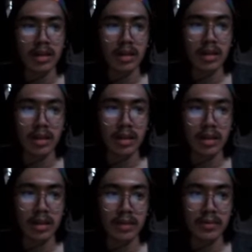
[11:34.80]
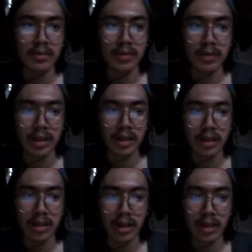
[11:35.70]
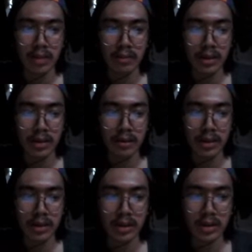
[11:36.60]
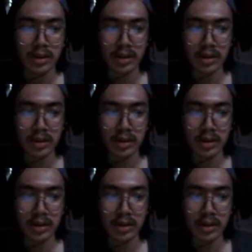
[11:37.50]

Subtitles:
And we will have our